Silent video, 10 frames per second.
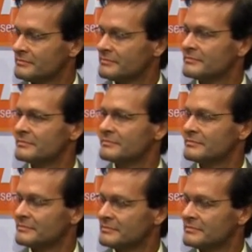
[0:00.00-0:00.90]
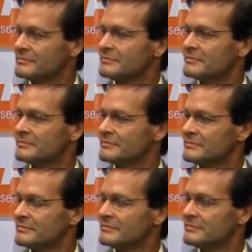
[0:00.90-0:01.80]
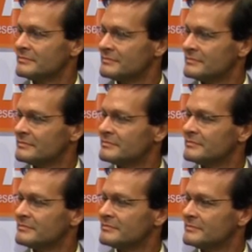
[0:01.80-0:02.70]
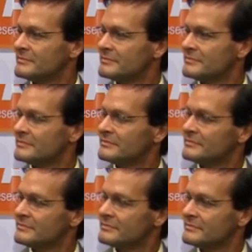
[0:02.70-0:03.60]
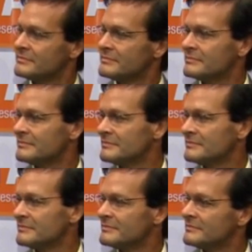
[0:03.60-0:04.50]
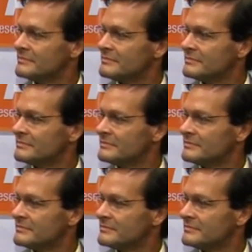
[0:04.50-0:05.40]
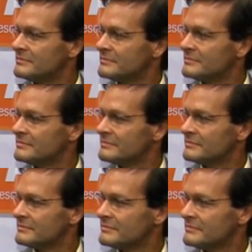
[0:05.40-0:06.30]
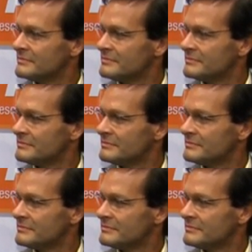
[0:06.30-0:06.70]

(not speaking)